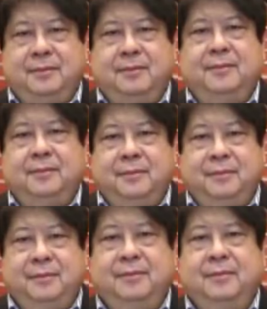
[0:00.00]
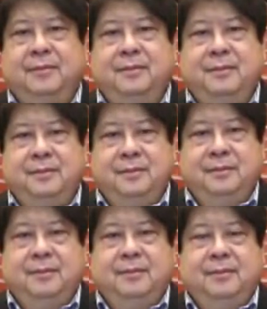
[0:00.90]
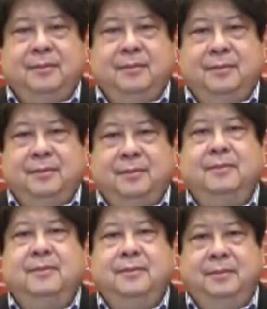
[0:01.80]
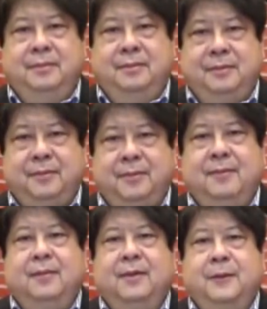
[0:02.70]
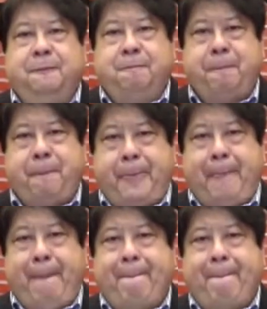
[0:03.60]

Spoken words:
No words are spoken by the person on screen.